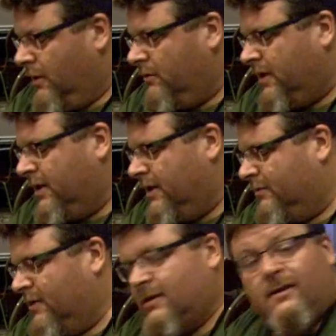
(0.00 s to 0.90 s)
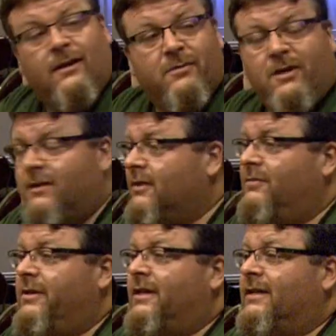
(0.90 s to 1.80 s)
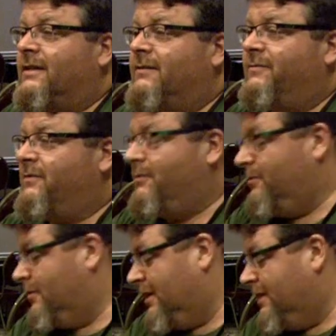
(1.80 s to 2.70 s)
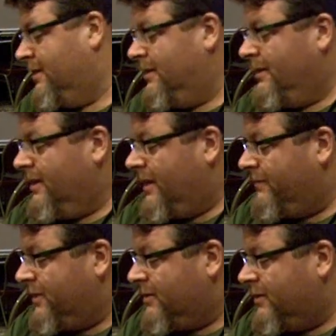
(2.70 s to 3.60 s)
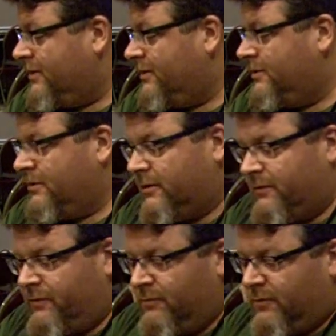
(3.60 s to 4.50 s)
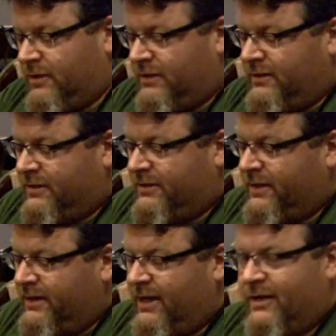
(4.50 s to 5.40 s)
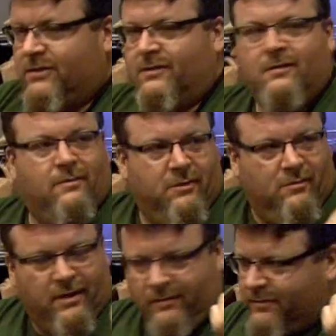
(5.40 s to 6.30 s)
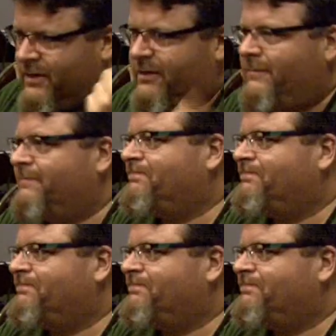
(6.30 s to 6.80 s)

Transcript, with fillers: Okay, well, I'll be here all weekend. If you uh, have any questions or if you want to see this thing in action, I'll be right over there.